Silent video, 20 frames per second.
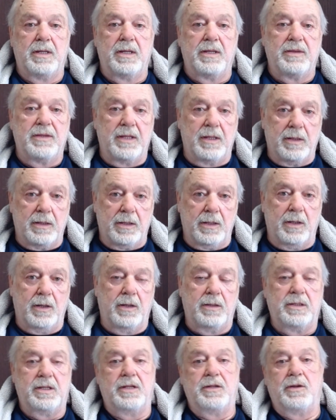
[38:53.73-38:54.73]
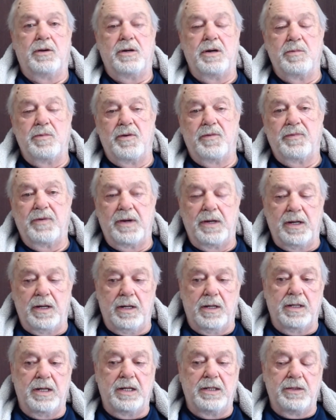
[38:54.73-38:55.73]
They'll learn, and they'll come over here,
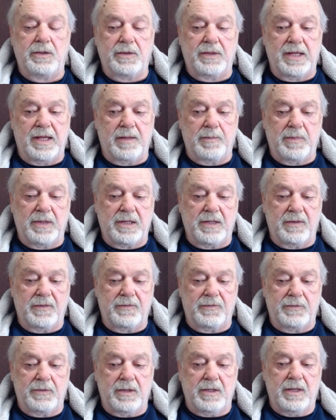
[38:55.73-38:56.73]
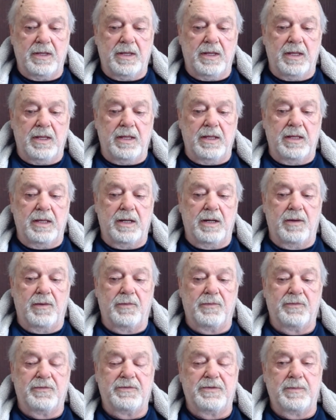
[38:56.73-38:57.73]
and I do that because
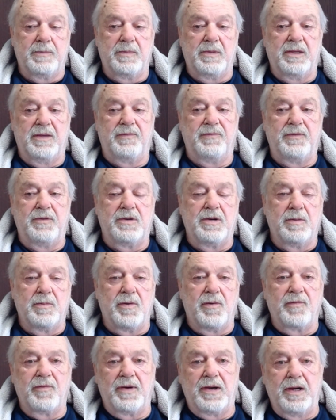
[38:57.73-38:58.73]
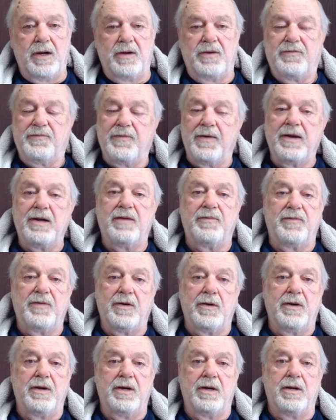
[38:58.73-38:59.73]
if you come over here, it's fine if you're
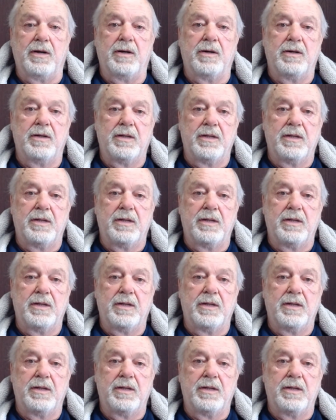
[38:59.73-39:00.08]
here.